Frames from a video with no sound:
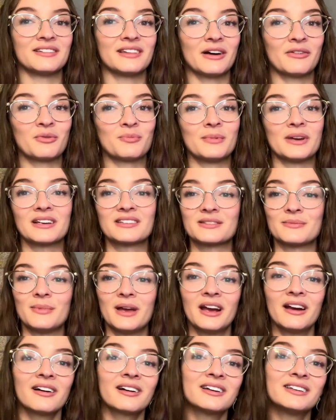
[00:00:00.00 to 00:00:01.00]
That would make some
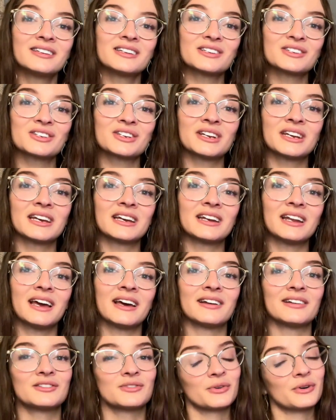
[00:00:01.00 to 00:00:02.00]
air conditioning
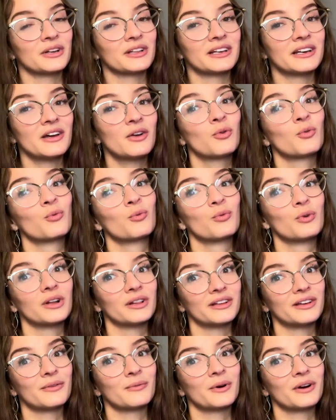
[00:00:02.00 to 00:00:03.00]
and a toilet
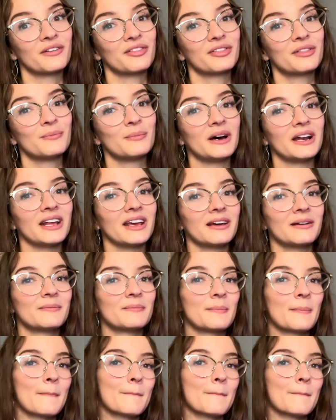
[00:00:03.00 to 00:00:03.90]
really worth the money.